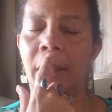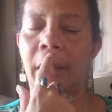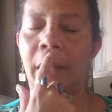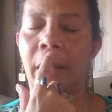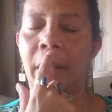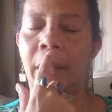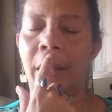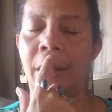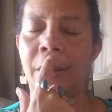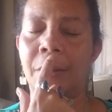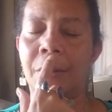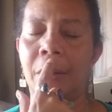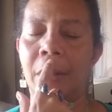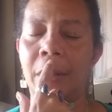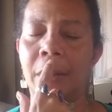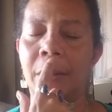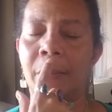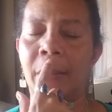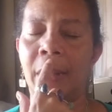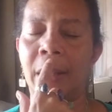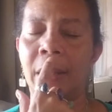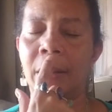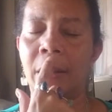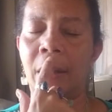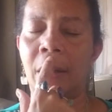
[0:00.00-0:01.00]
And I trust
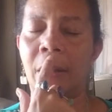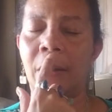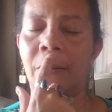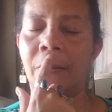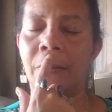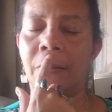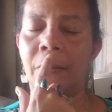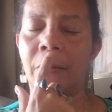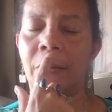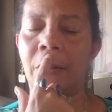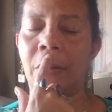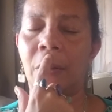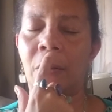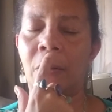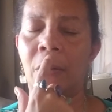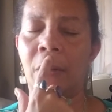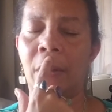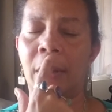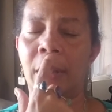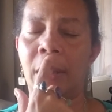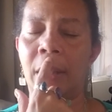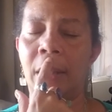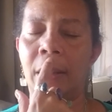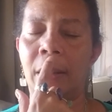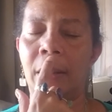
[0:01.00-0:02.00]
myself
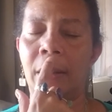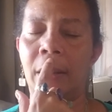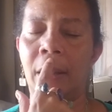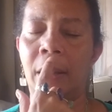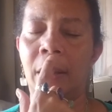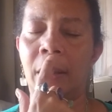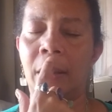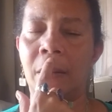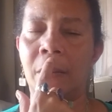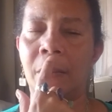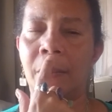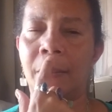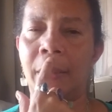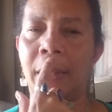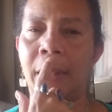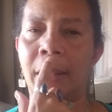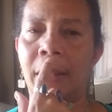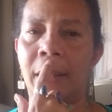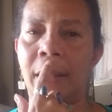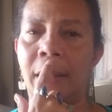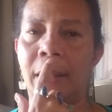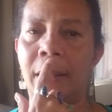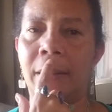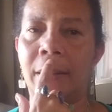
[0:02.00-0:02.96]
totally and completely.